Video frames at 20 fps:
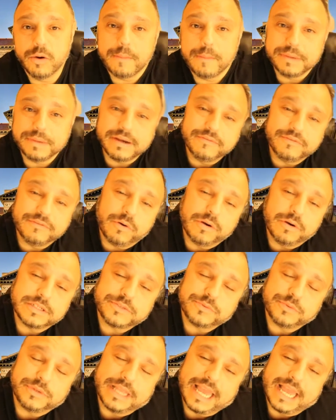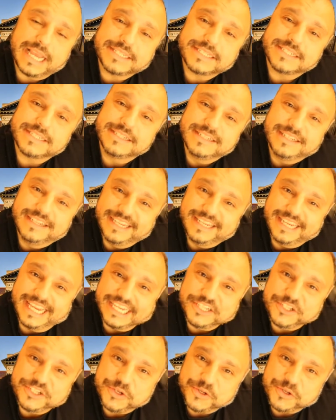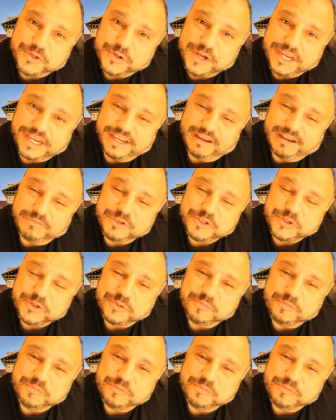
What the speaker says: I mean, of course, relax, enjoy. I'm sure